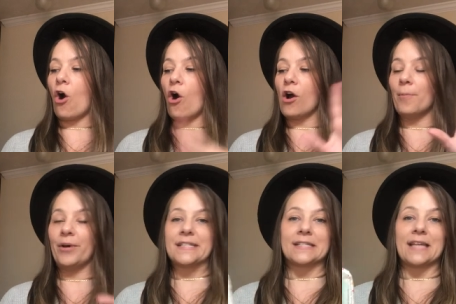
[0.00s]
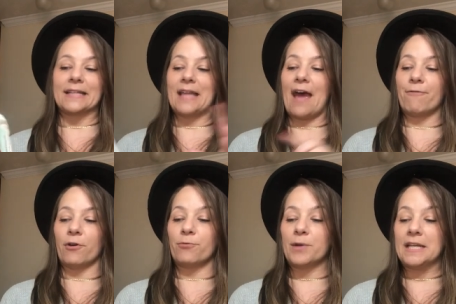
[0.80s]
car and places like that
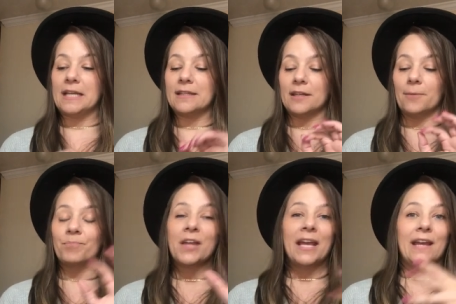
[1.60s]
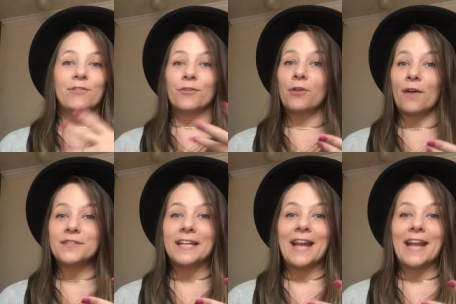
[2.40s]
for if we need them. Even if you have